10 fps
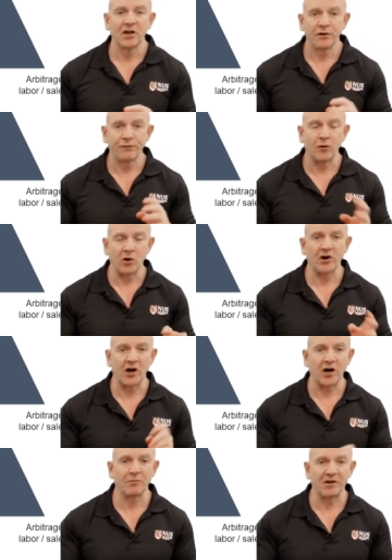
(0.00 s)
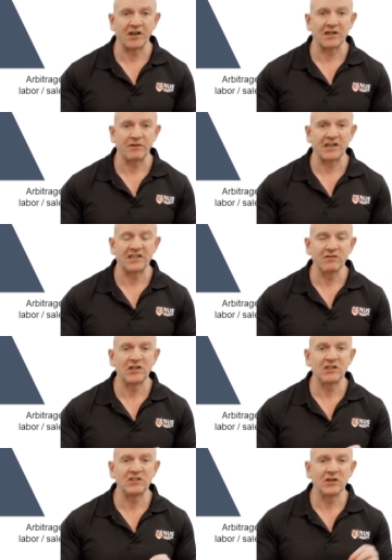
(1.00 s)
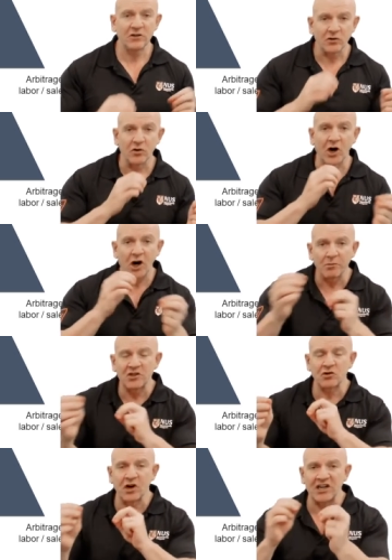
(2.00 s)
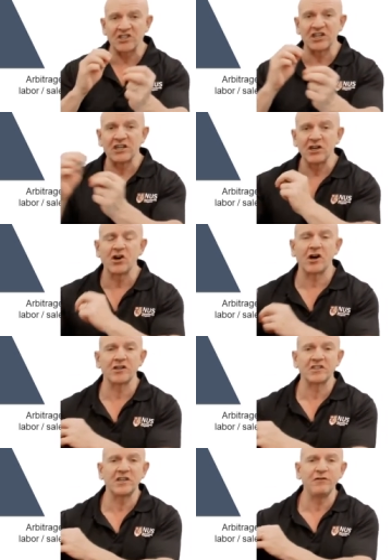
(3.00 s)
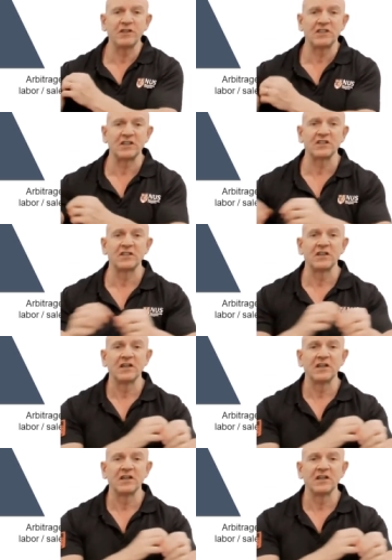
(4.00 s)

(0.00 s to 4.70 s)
for our productive activities through arbitraging cost differences